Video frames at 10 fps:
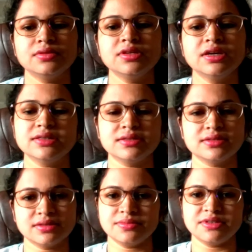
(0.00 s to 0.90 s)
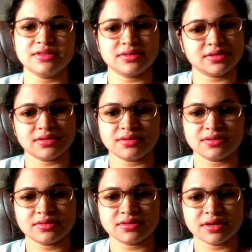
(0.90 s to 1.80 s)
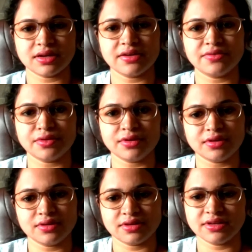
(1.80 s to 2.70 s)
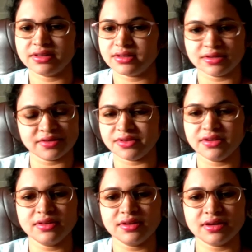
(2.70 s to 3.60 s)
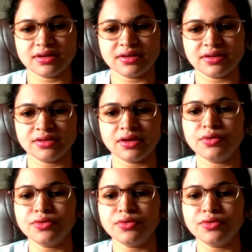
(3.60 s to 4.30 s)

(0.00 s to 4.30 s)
yeah, system testing I have already given. And now